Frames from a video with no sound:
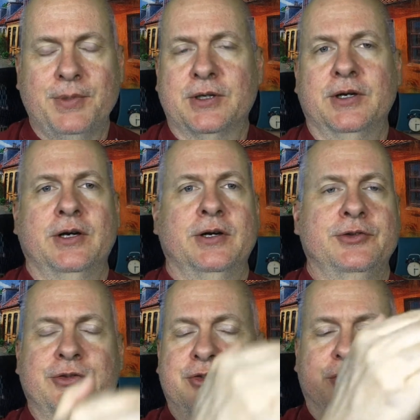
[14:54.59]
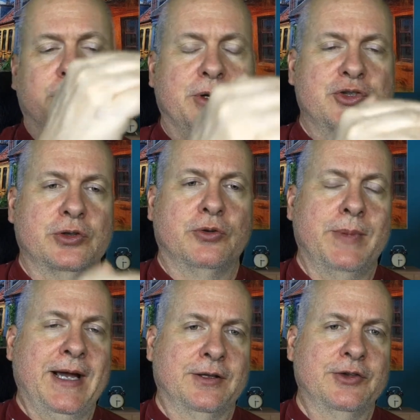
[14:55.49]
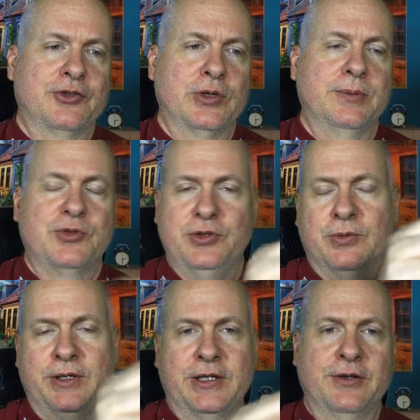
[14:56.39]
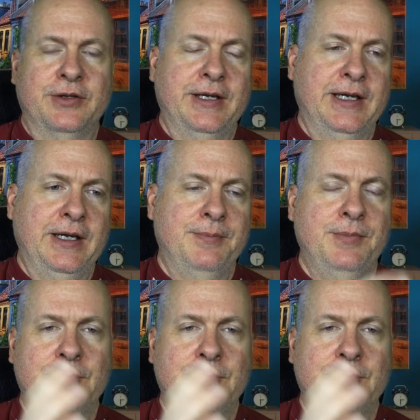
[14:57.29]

because it's just a bunch of little magnet strips, and you write down the name,